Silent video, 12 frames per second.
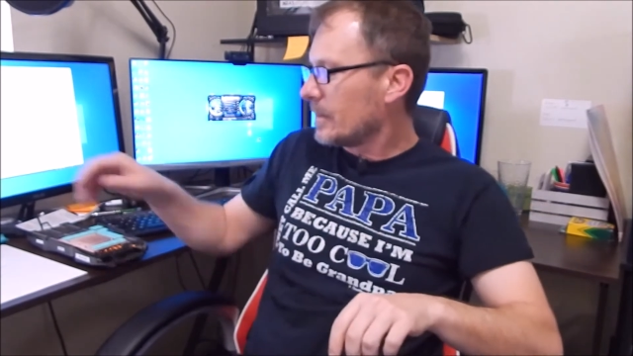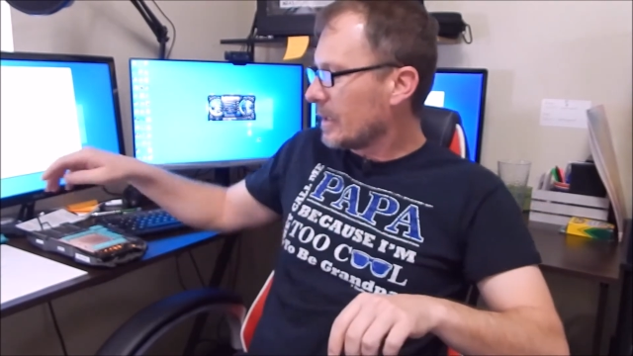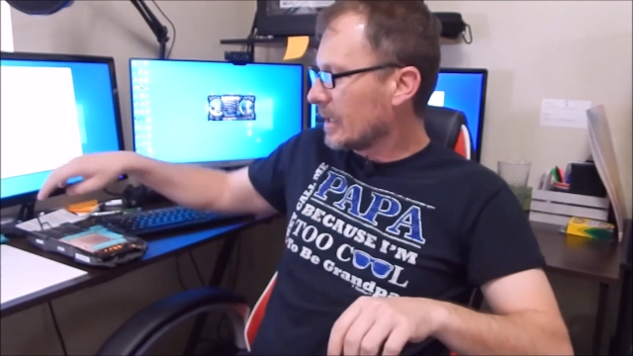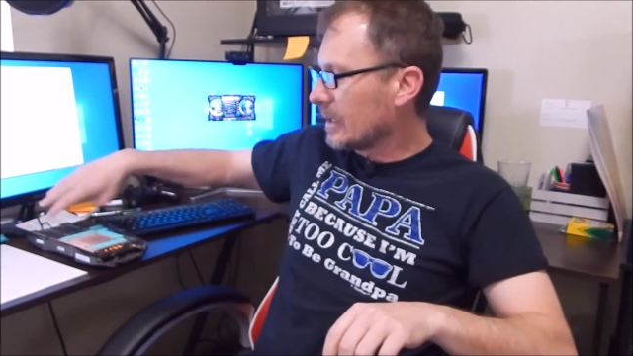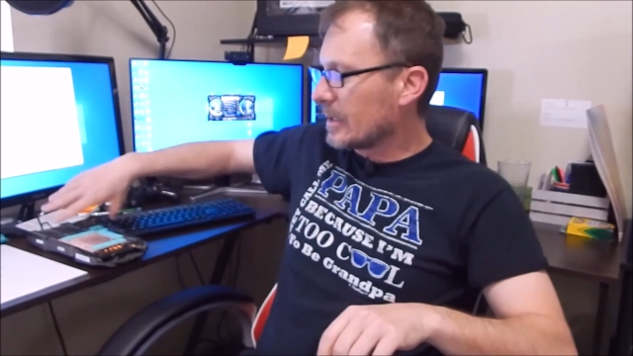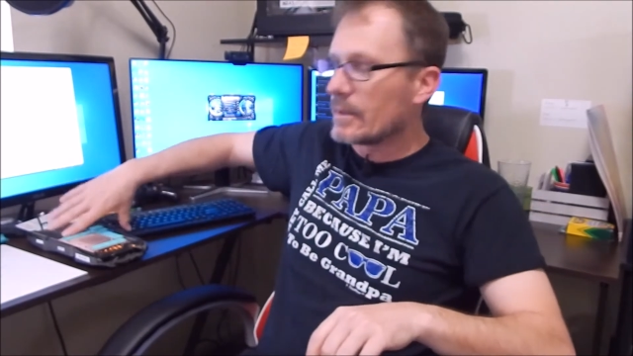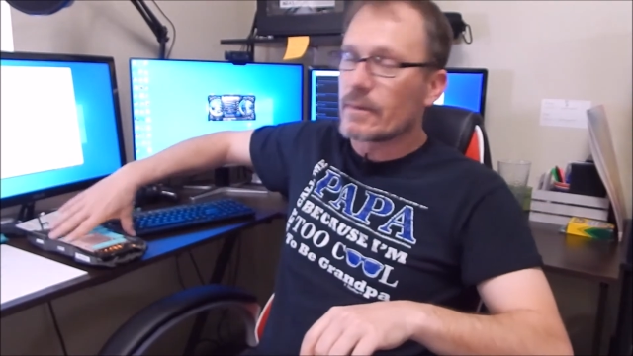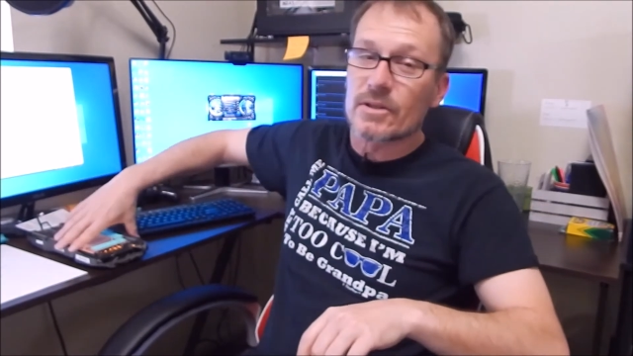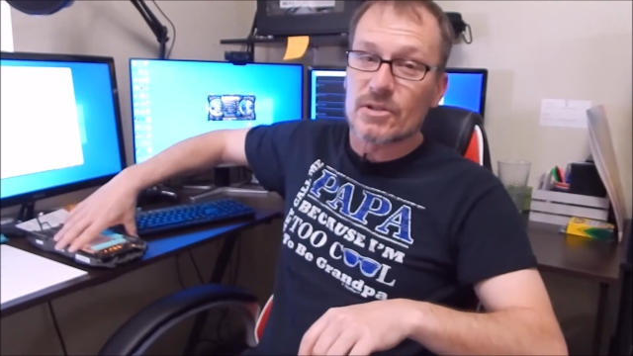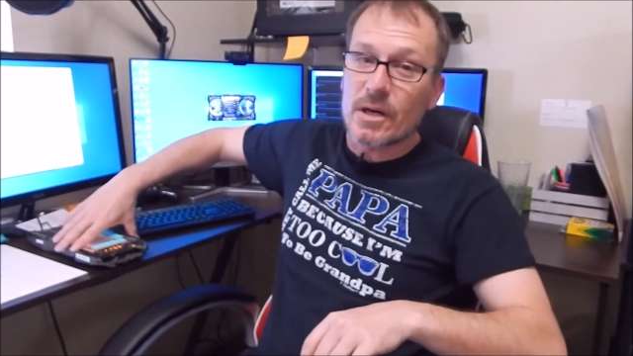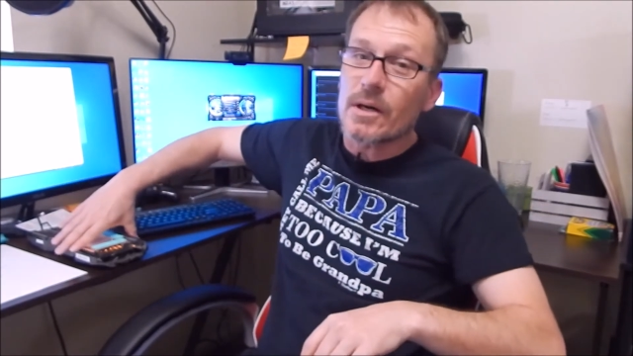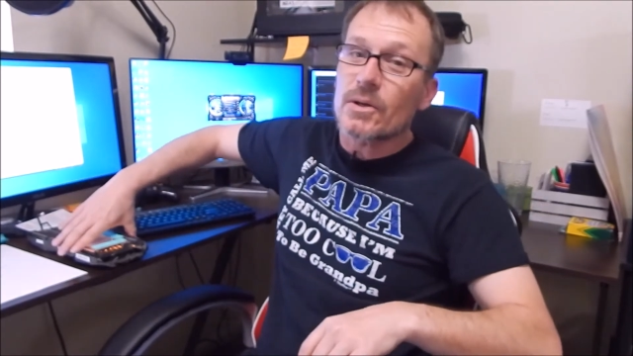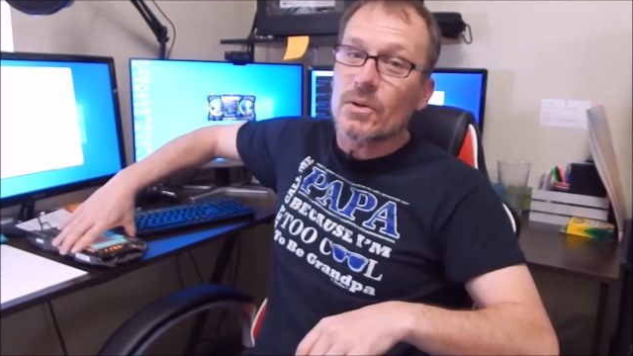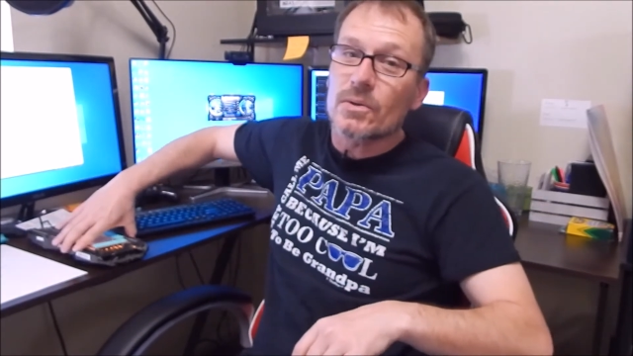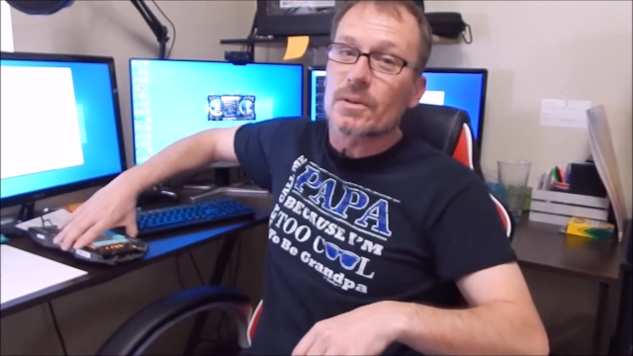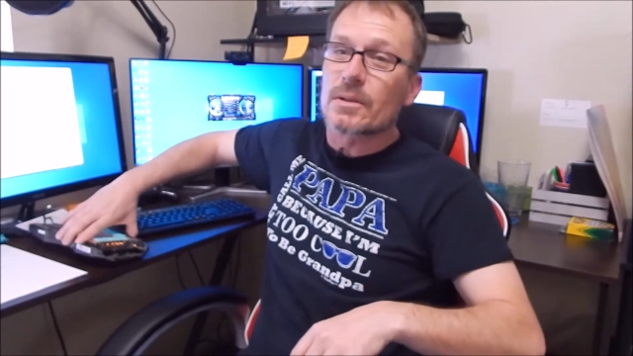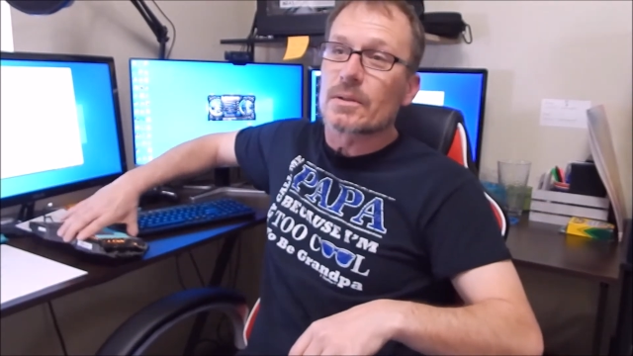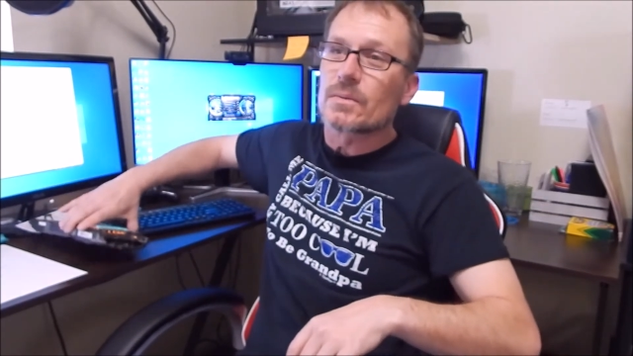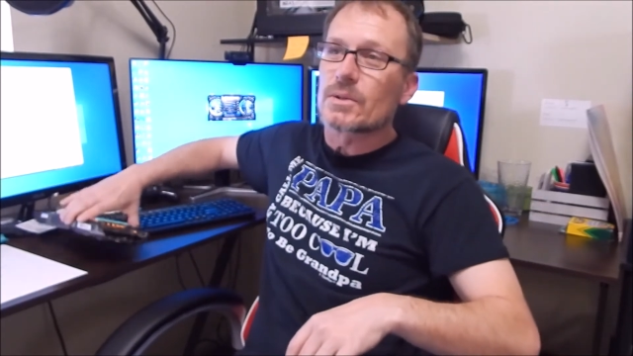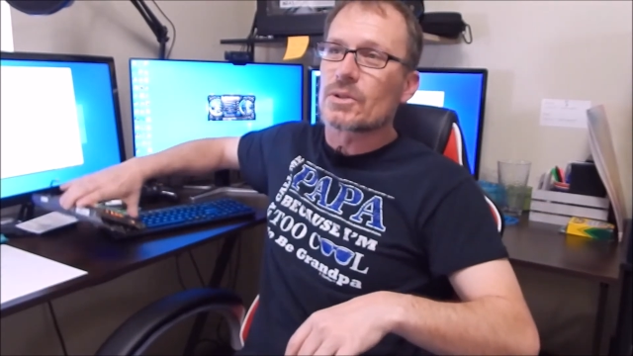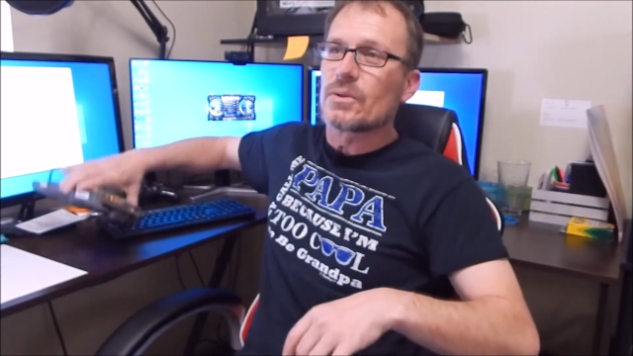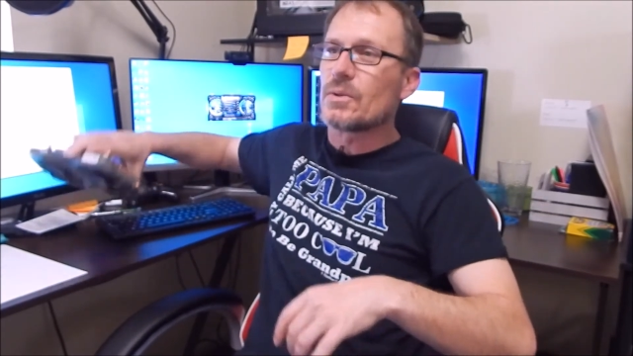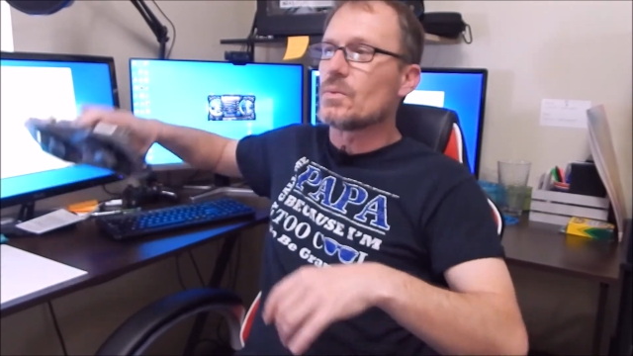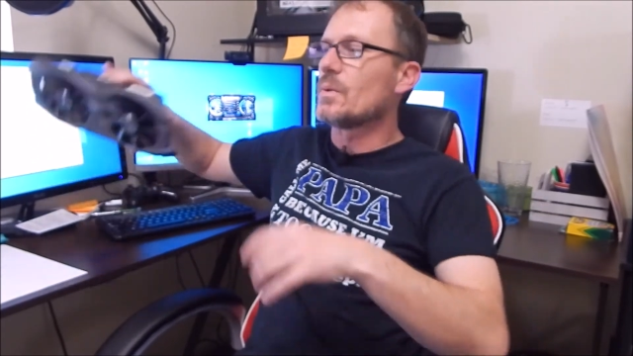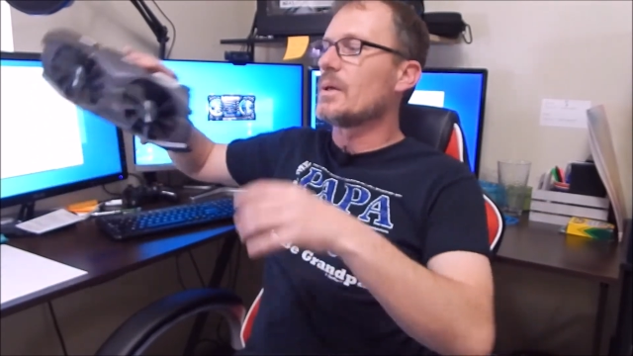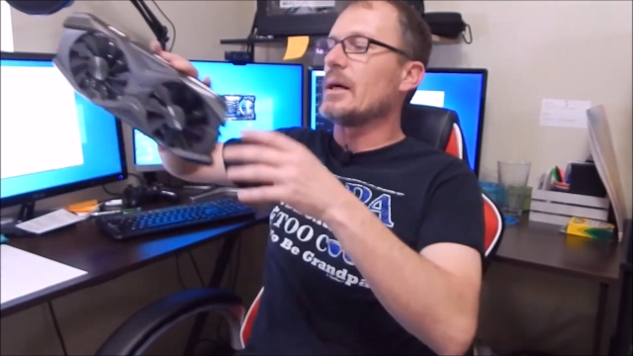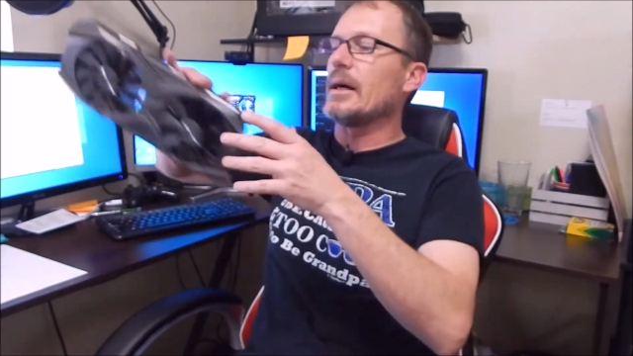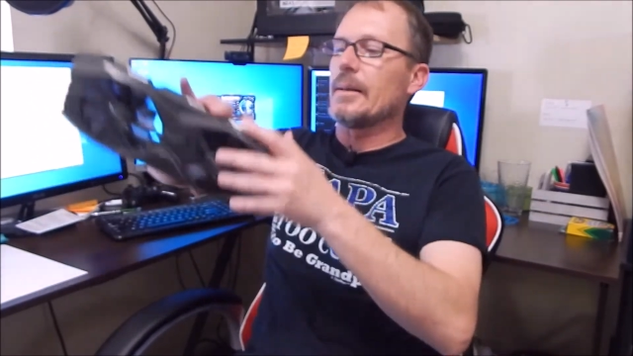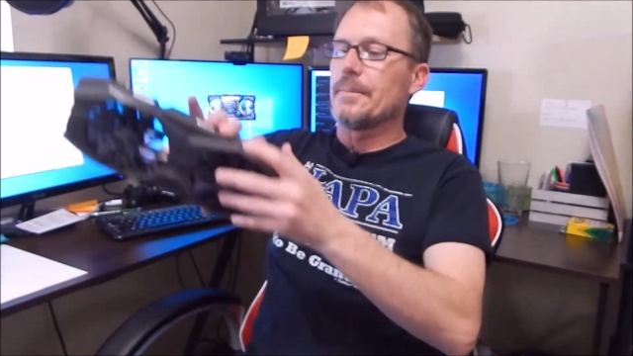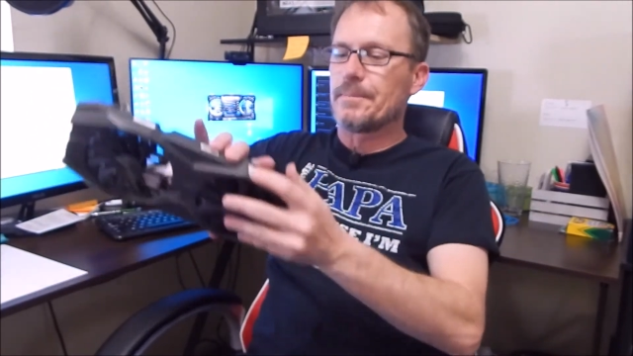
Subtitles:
and the stock cooler will show you why.